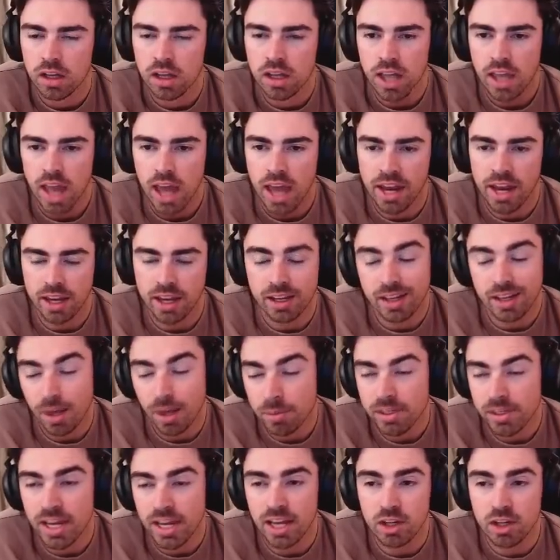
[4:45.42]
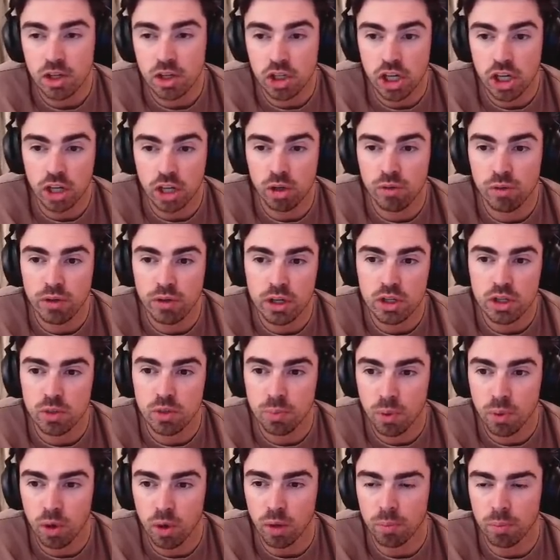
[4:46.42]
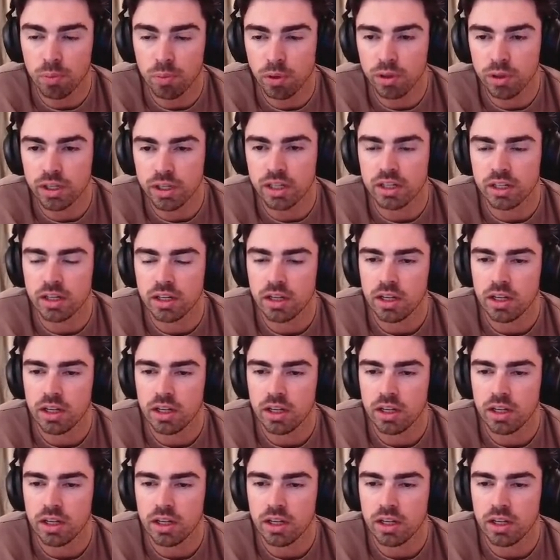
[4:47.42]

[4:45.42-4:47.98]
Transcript: And it comes down to jungle versus support. Brilliant.